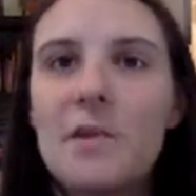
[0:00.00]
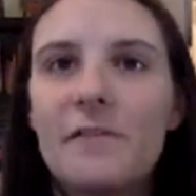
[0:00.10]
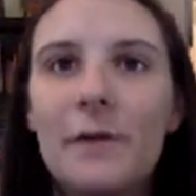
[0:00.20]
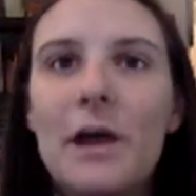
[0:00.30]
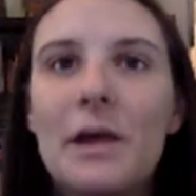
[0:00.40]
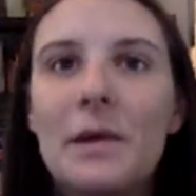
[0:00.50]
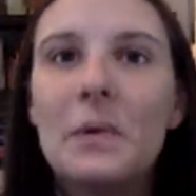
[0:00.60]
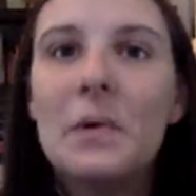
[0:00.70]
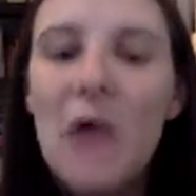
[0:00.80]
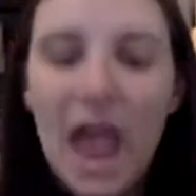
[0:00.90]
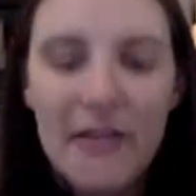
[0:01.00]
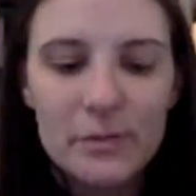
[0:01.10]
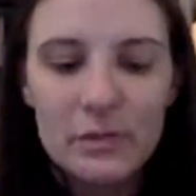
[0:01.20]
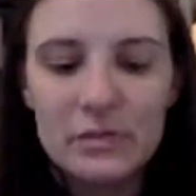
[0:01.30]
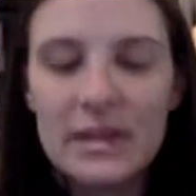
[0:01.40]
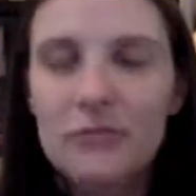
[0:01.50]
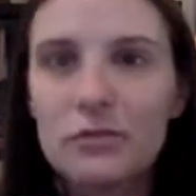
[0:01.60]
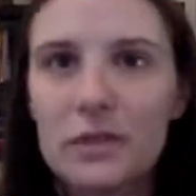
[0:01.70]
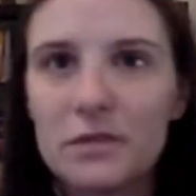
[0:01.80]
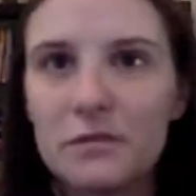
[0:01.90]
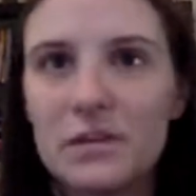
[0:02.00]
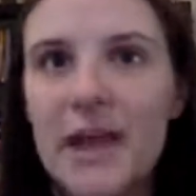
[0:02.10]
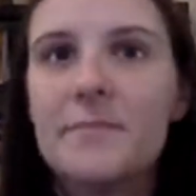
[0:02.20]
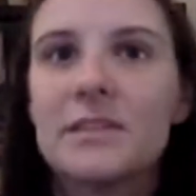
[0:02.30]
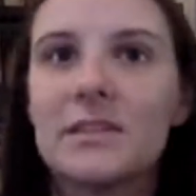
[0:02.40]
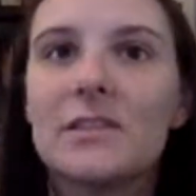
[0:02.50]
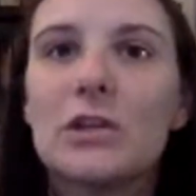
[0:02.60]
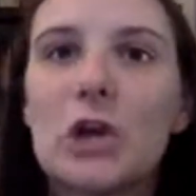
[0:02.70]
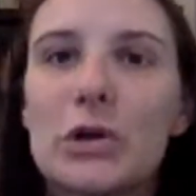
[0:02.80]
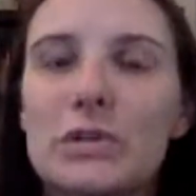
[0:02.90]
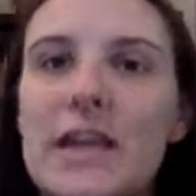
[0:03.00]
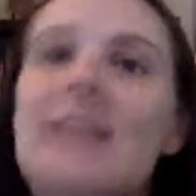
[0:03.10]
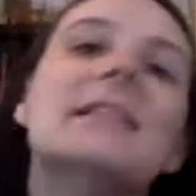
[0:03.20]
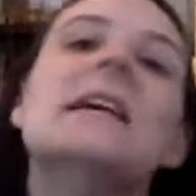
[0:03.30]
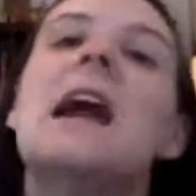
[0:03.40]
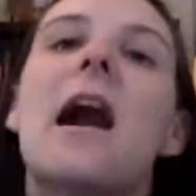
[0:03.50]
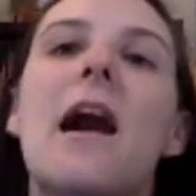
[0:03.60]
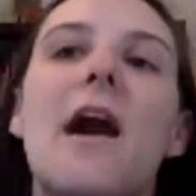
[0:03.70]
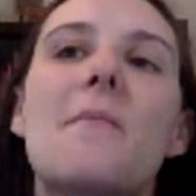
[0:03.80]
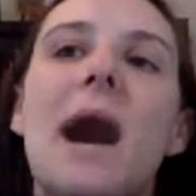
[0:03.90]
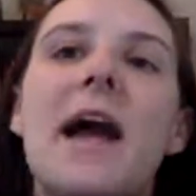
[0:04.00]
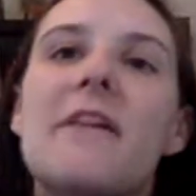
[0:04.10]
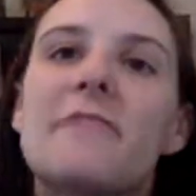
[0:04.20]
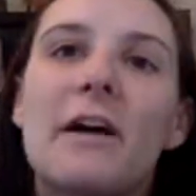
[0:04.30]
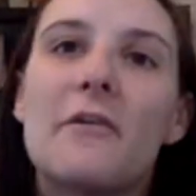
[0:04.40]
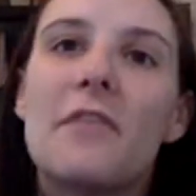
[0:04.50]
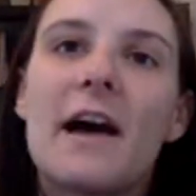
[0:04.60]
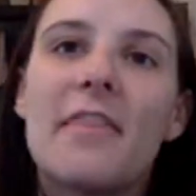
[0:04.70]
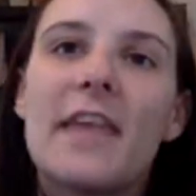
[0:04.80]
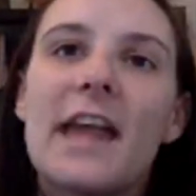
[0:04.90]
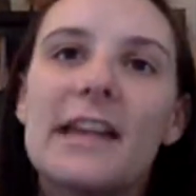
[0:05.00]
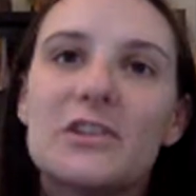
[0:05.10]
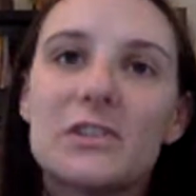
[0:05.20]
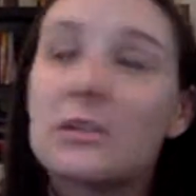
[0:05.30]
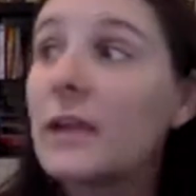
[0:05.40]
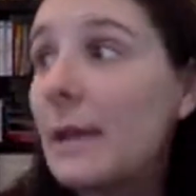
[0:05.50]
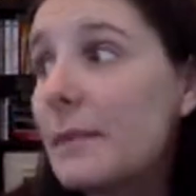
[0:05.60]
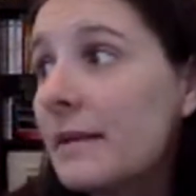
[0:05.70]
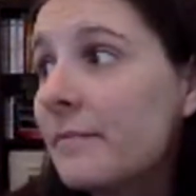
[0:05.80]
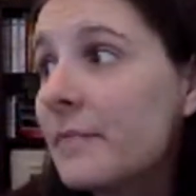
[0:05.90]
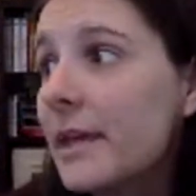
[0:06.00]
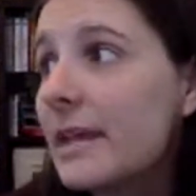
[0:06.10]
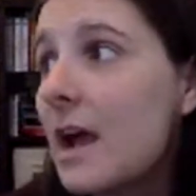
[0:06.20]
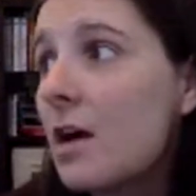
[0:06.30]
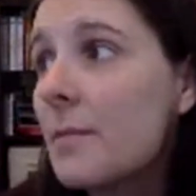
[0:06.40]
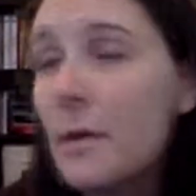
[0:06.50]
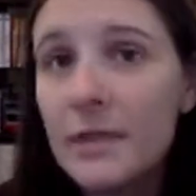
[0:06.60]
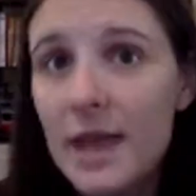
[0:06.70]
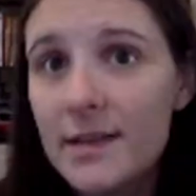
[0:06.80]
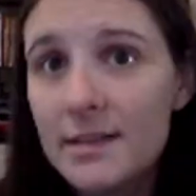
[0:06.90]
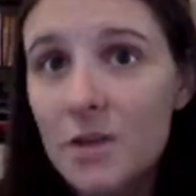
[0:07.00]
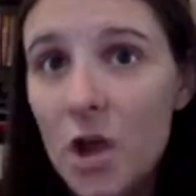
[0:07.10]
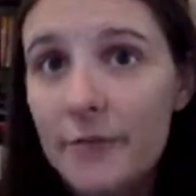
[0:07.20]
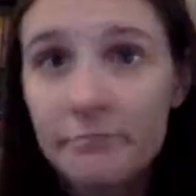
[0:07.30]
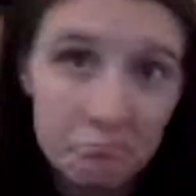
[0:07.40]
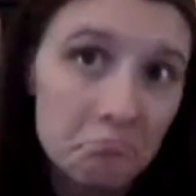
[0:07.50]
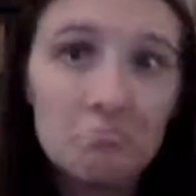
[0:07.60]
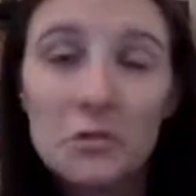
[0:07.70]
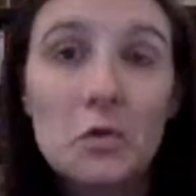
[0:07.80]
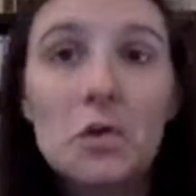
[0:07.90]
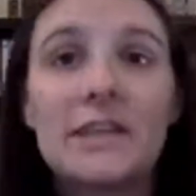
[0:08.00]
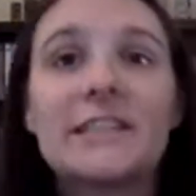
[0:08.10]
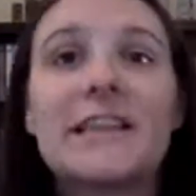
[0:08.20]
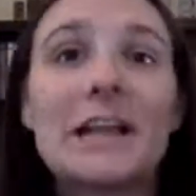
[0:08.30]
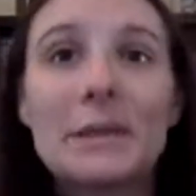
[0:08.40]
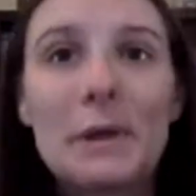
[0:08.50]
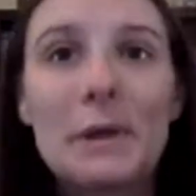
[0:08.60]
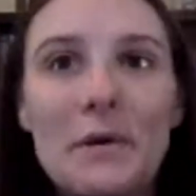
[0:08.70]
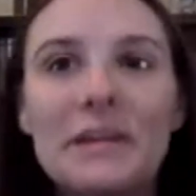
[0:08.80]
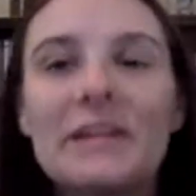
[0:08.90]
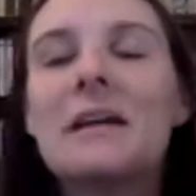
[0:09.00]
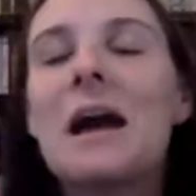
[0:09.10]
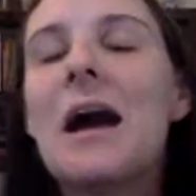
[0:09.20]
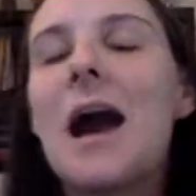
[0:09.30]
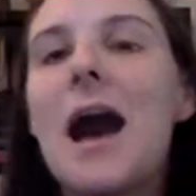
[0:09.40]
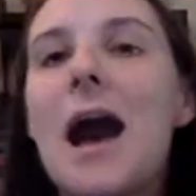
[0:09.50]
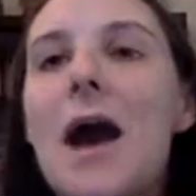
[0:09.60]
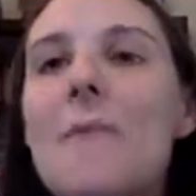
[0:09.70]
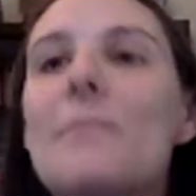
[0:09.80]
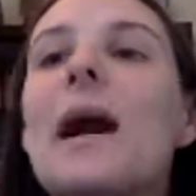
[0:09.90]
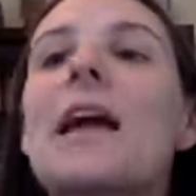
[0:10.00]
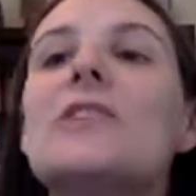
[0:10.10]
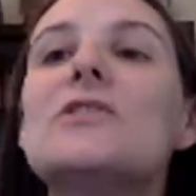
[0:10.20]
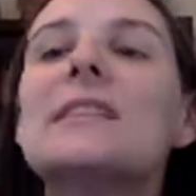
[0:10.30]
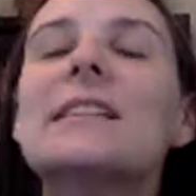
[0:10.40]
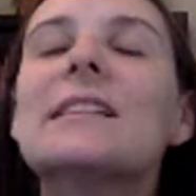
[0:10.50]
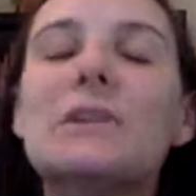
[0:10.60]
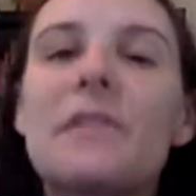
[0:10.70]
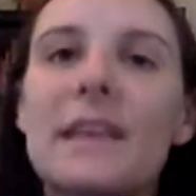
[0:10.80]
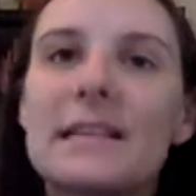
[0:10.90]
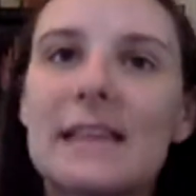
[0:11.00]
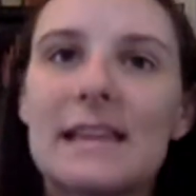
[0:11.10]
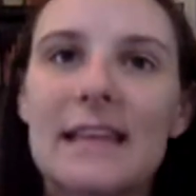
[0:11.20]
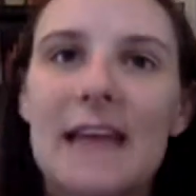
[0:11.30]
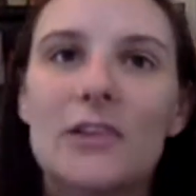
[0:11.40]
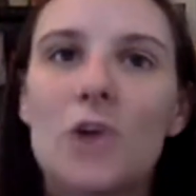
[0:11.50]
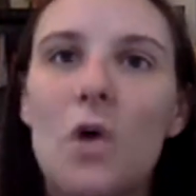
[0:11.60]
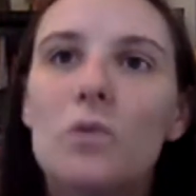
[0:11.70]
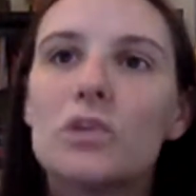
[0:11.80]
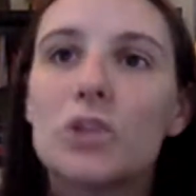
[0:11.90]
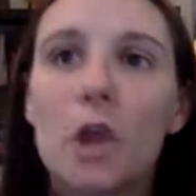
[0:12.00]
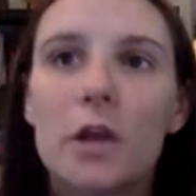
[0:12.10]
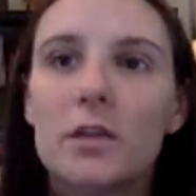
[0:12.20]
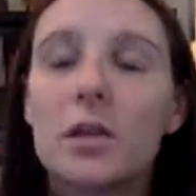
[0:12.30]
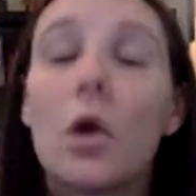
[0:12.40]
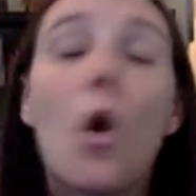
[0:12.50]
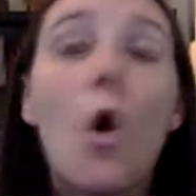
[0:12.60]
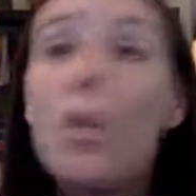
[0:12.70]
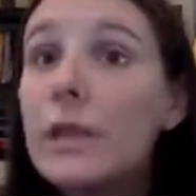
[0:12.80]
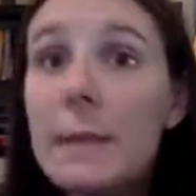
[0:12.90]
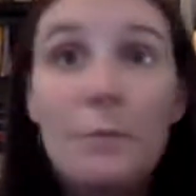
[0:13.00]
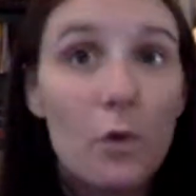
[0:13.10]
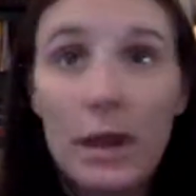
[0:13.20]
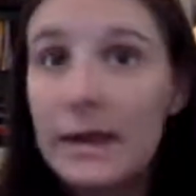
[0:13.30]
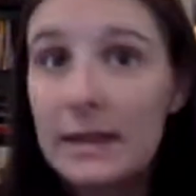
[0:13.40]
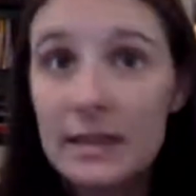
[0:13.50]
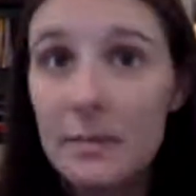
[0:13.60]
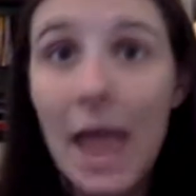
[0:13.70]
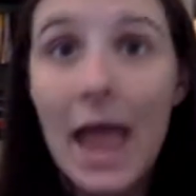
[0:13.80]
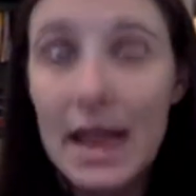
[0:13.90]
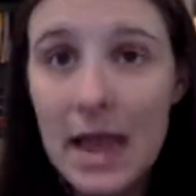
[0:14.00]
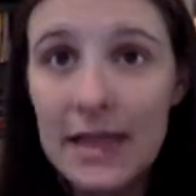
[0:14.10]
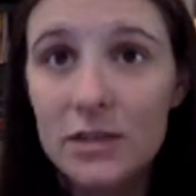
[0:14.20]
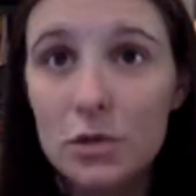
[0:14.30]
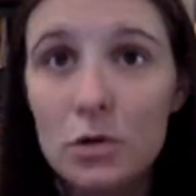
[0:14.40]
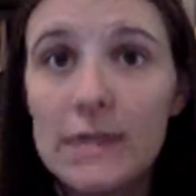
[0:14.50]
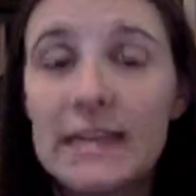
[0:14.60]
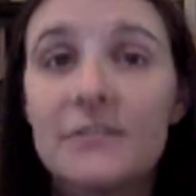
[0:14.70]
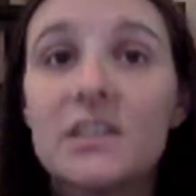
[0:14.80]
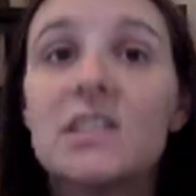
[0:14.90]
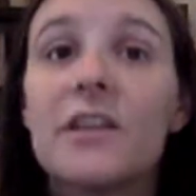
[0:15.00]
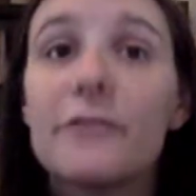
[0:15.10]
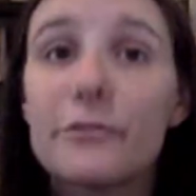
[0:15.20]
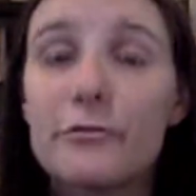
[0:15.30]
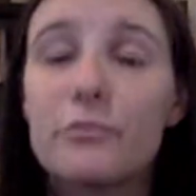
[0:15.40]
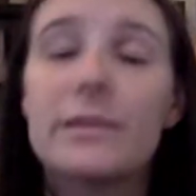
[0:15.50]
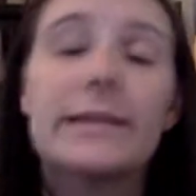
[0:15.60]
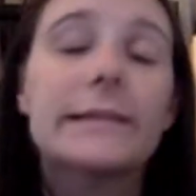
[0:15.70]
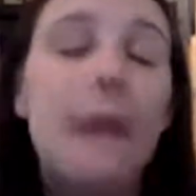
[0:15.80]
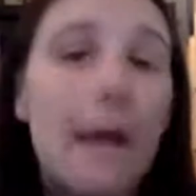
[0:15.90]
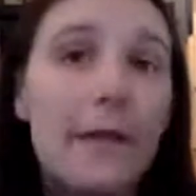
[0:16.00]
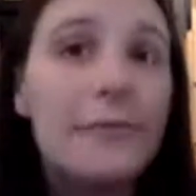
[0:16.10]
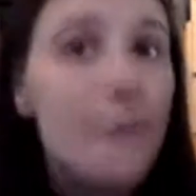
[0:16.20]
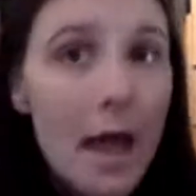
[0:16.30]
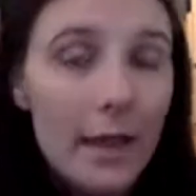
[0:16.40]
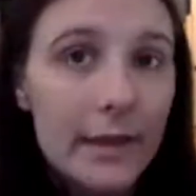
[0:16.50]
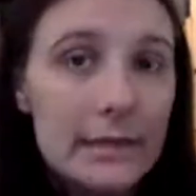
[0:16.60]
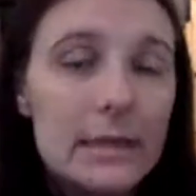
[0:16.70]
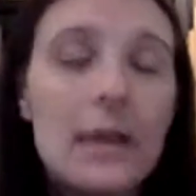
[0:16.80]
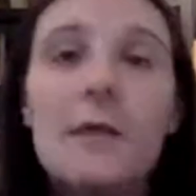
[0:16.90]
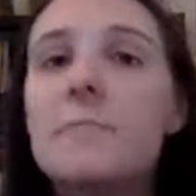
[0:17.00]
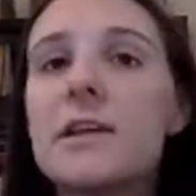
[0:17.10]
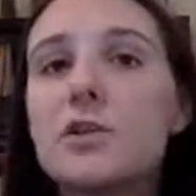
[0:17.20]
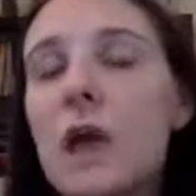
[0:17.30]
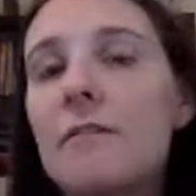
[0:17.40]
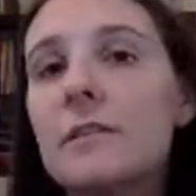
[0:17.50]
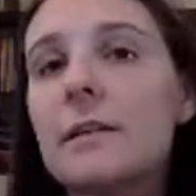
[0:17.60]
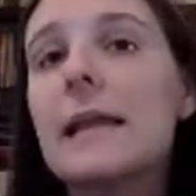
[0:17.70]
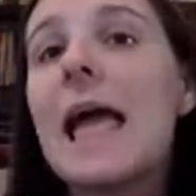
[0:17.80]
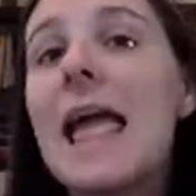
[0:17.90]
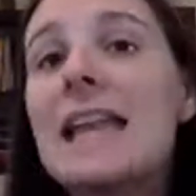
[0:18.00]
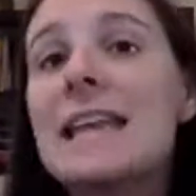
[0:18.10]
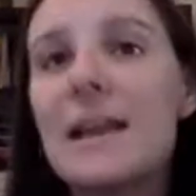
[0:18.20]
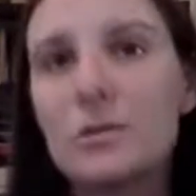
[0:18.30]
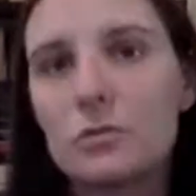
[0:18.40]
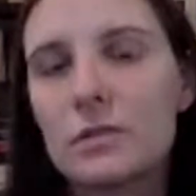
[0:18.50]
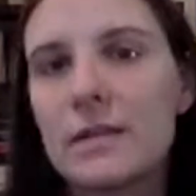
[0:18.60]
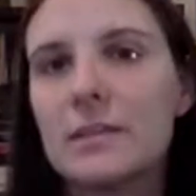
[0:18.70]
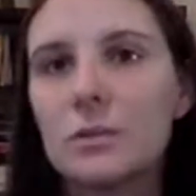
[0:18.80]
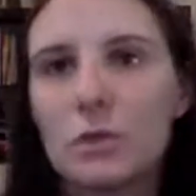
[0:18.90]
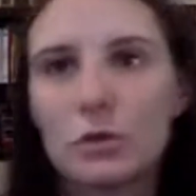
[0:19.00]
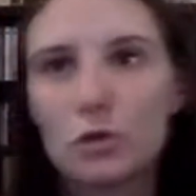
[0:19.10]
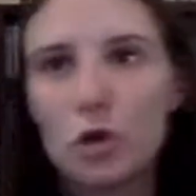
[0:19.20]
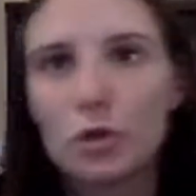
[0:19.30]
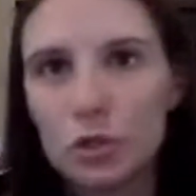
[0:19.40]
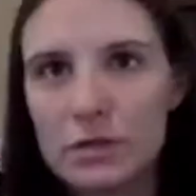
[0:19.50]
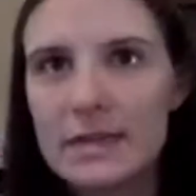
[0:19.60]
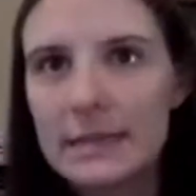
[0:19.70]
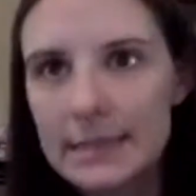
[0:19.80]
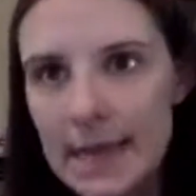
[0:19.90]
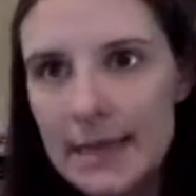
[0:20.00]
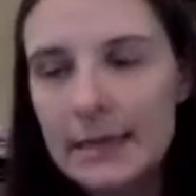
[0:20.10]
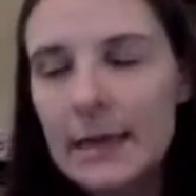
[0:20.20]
if after we do this exercise a few times and the dog goes in, um, I have found that they just look at me like, yeah, I'll come out when the ice is gone. Cool. That's exactly what I wanted. Um, but just little things like that. Don't start only crating them at night. So you guys have to suffer through the entire night because you haven't done any exercises with your dog during the day.